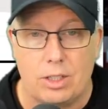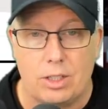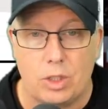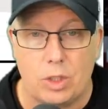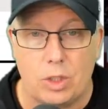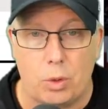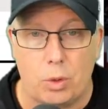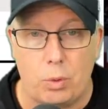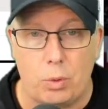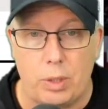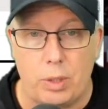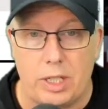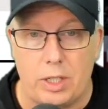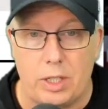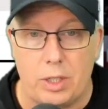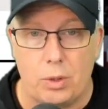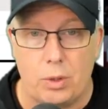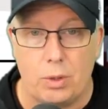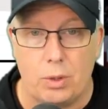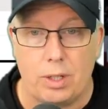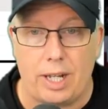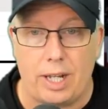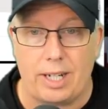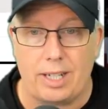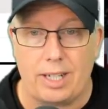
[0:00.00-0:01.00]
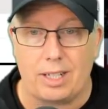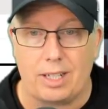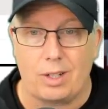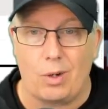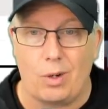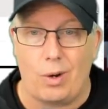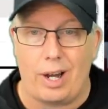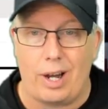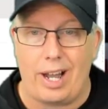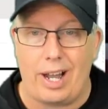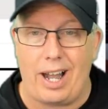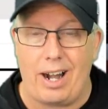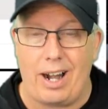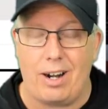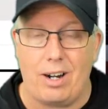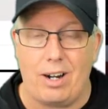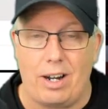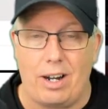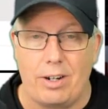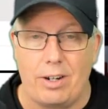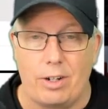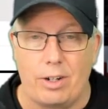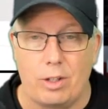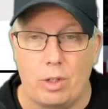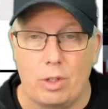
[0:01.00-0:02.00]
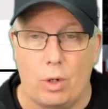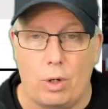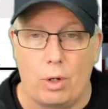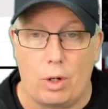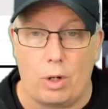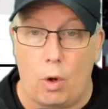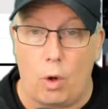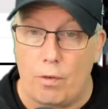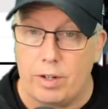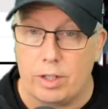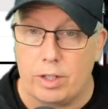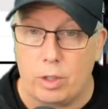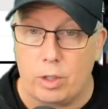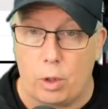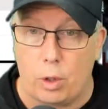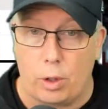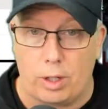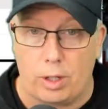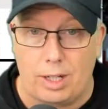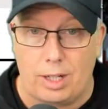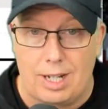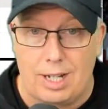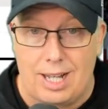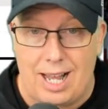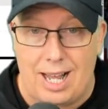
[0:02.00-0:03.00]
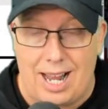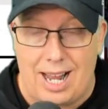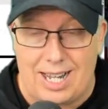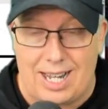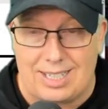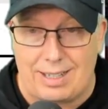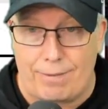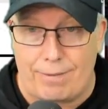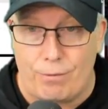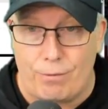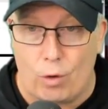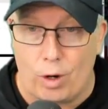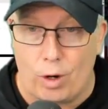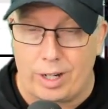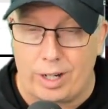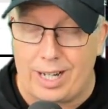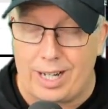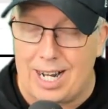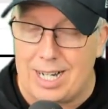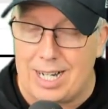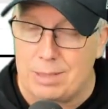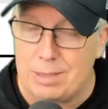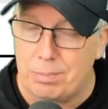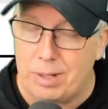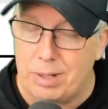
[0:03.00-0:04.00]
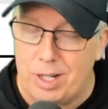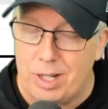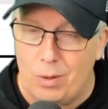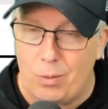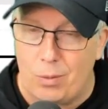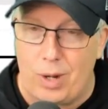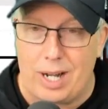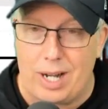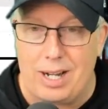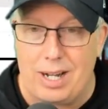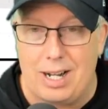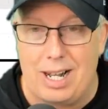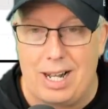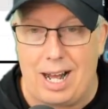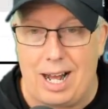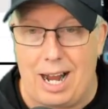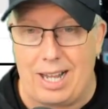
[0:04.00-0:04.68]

So we do like it to go a hair under the over the total as a forecast. But you know what?